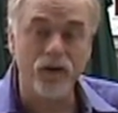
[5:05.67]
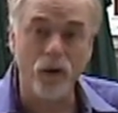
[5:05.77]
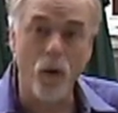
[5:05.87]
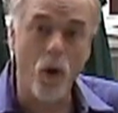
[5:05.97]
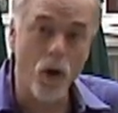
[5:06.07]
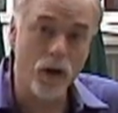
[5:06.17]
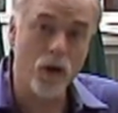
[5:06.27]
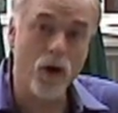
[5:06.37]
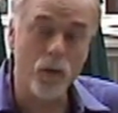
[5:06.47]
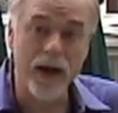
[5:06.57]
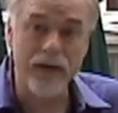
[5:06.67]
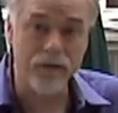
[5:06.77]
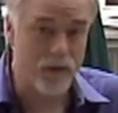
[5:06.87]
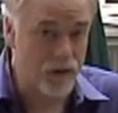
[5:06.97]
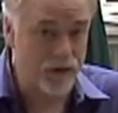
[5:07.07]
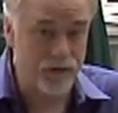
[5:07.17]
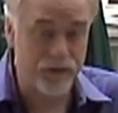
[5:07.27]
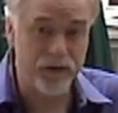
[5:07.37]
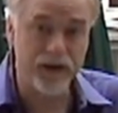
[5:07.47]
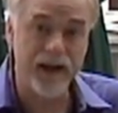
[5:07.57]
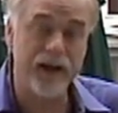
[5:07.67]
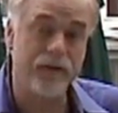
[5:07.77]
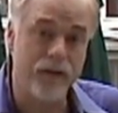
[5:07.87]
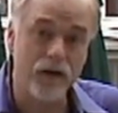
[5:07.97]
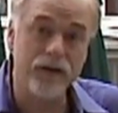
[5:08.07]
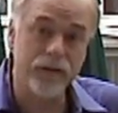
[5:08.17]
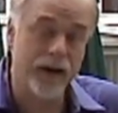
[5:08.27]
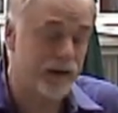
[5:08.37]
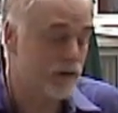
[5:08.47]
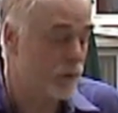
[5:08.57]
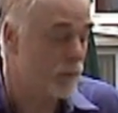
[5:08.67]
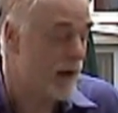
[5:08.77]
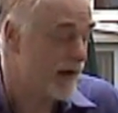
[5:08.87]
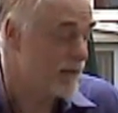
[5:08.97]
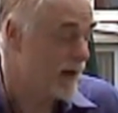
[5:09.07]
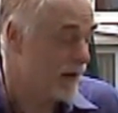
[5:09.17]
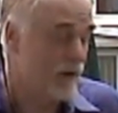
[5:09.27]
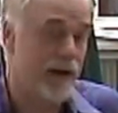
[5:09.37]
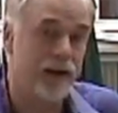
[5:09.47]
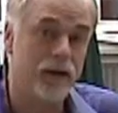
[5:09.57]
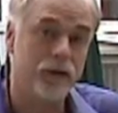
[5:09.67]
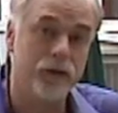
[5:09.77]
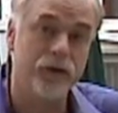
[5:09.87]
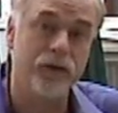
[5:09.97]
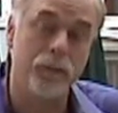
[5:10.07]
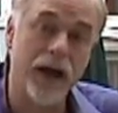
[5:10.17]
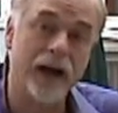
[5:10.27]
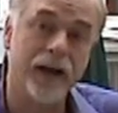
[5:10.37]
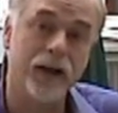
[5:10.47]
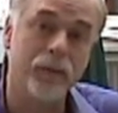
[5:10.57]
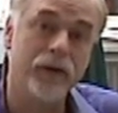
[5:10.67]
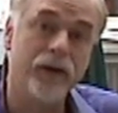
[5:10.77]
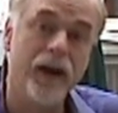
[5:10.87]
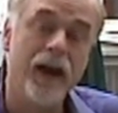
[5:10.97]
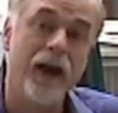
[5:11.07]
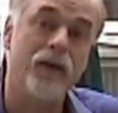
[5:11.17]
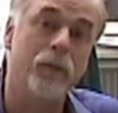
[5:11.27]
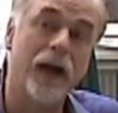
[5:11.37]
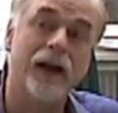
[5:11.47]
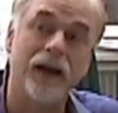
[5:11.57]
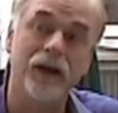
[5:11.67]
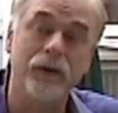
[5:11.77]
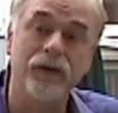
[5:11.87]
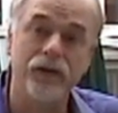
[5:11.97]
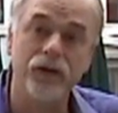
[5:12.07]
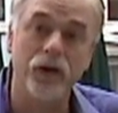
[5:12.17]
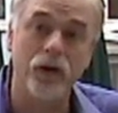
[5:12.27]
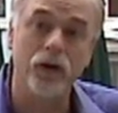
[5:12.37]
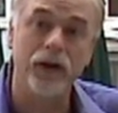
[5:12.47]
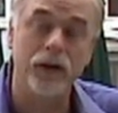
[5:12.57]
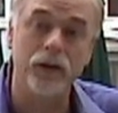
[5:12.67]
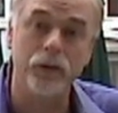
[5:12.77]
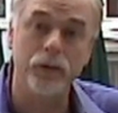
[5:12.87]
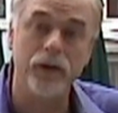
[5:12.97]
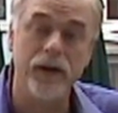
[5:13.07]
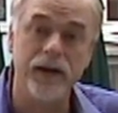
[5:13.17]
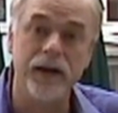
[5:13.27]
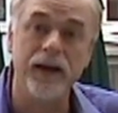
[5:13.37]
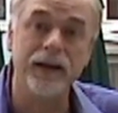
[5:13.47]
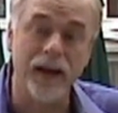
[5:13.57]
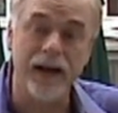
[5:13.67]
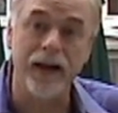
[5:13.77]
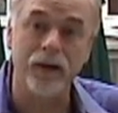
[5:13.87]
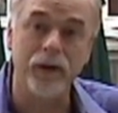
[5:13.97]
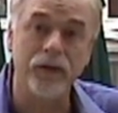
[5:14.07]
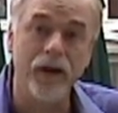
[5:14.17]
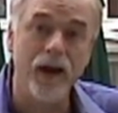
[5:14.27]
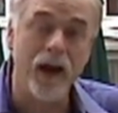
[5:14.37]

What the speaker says: So all in all, we have a very sophisticated, very flexible body model that includes the block elements, and the block elements in turn include the inline elements.